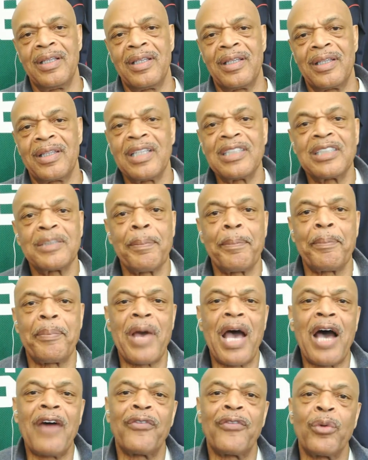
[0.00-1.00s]
this
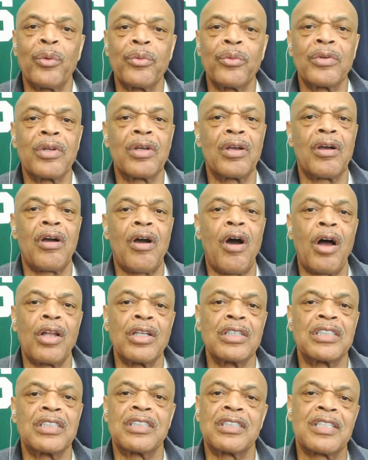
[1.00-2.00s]
baffled
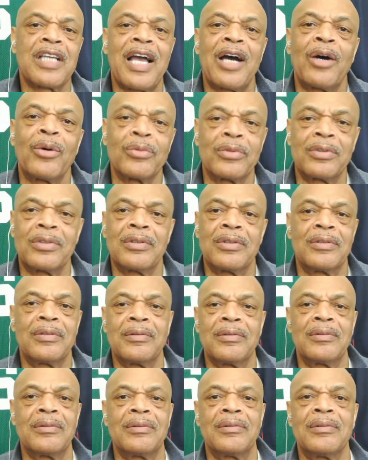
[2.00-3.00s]
college scouts,
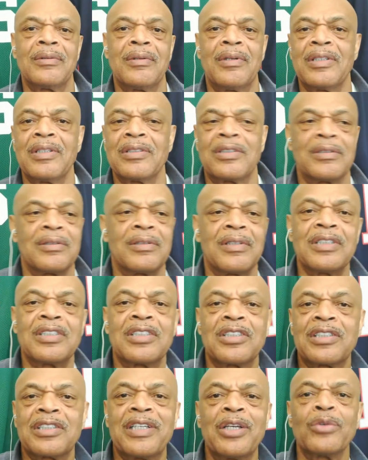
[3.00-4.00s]
this
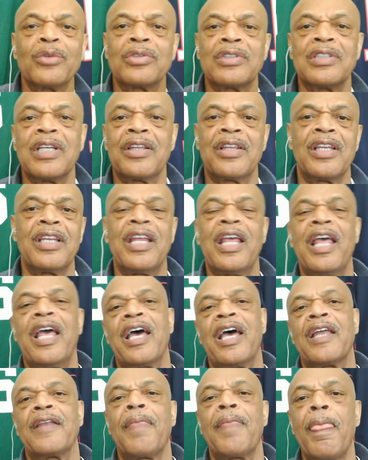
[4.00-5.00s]
skill set that he
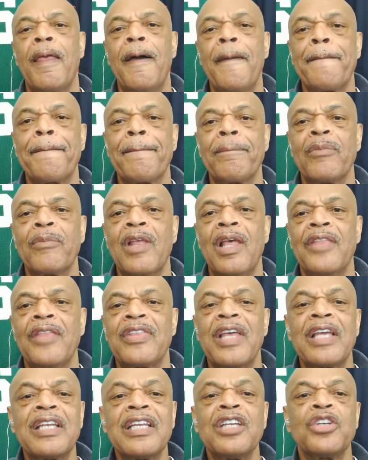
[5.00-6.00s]
had.
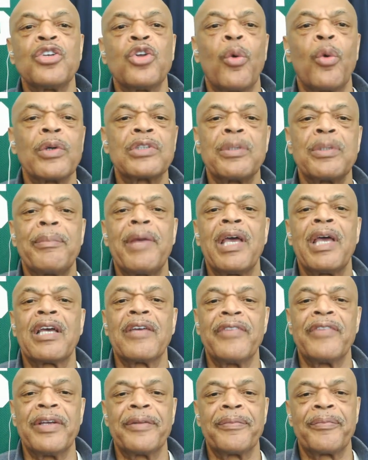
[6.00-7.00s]
They didn't know what to make
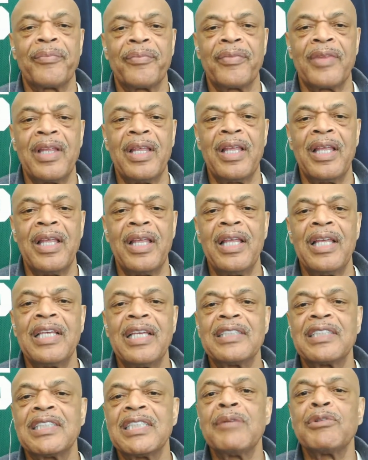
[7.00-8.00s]
of it.
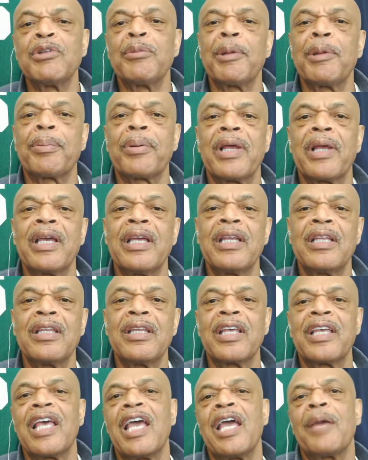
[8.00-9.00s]
He seemed to be playing
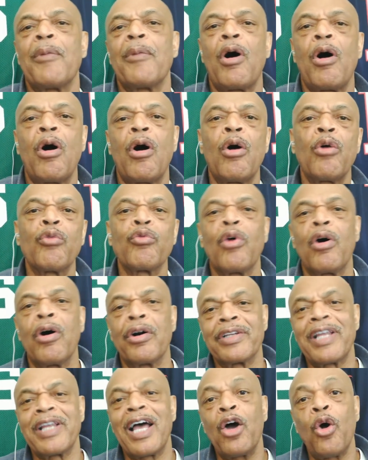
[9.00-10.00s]
the game all
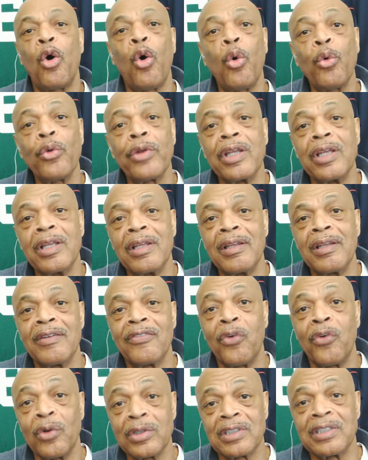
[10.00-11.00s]
wrong, not only
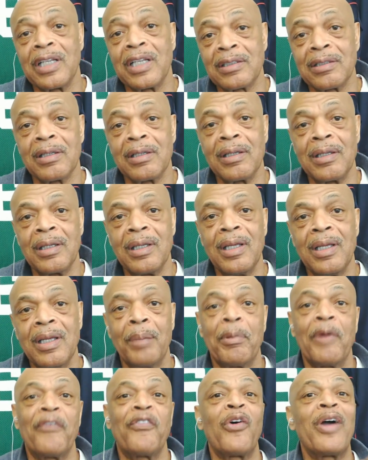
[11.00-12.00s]
for a center,
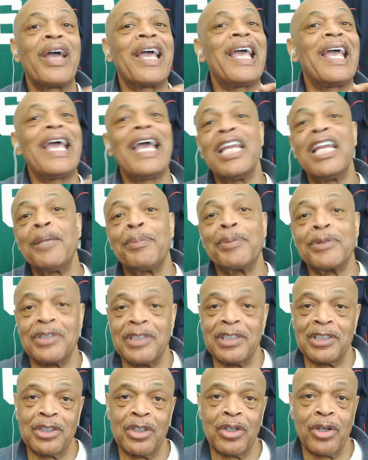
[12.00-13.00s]
but for any
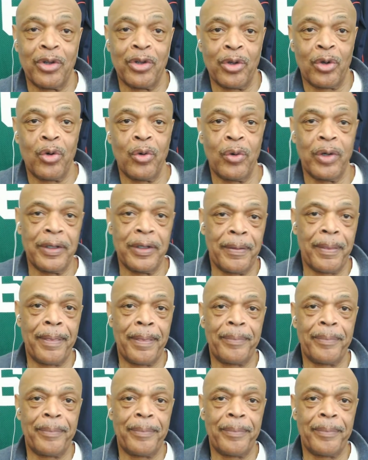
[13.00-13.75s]
position on the court.